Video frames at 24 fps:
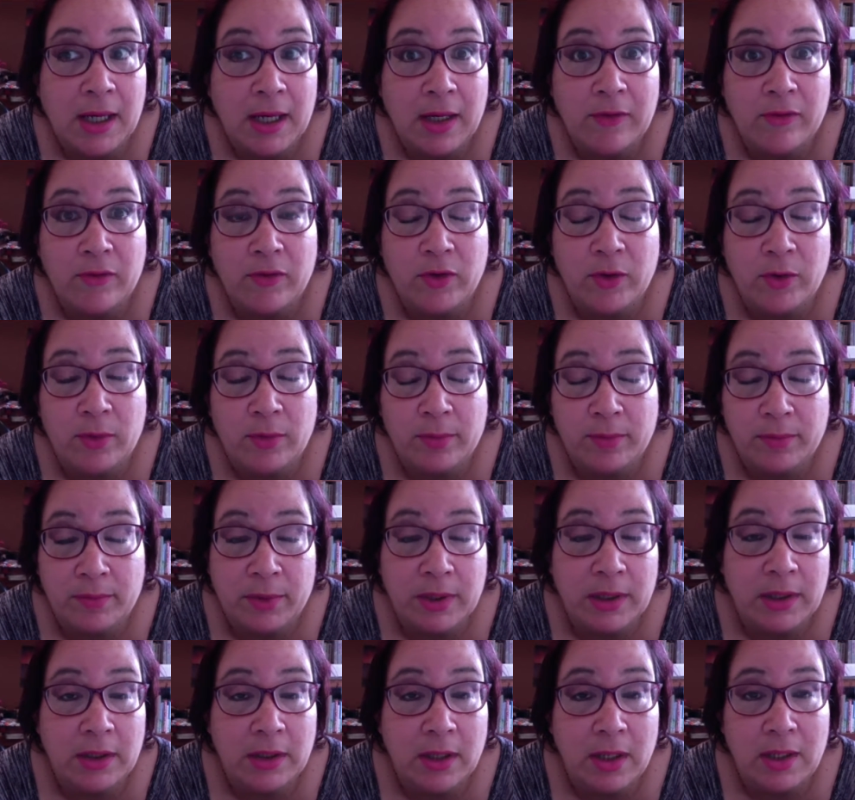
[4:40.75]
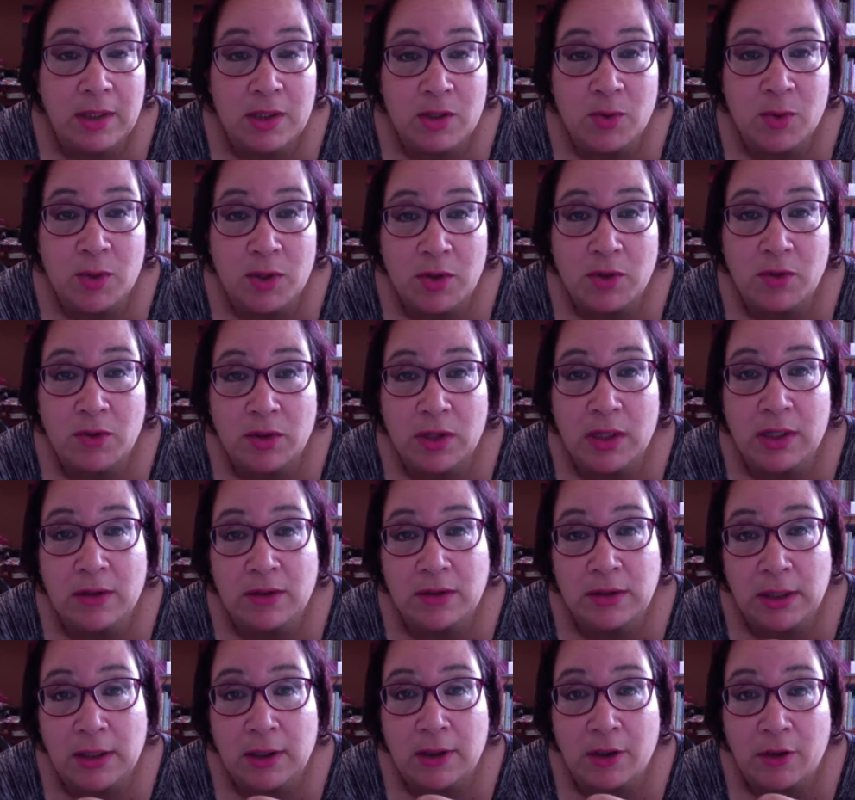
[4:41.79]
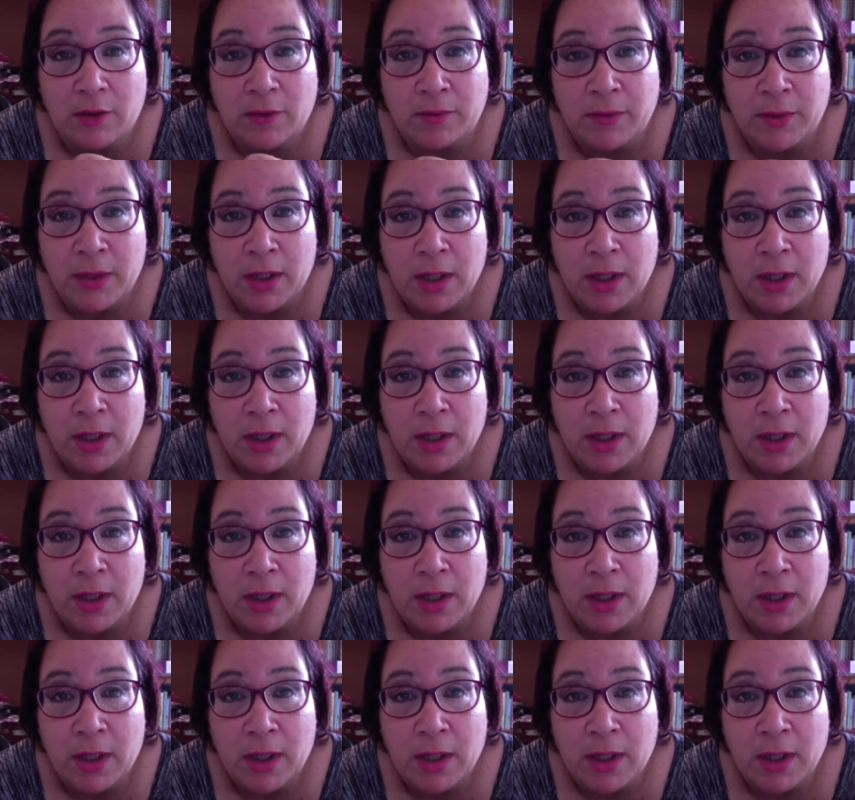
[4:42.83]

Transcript: If they're being honest with you, they'll tell you.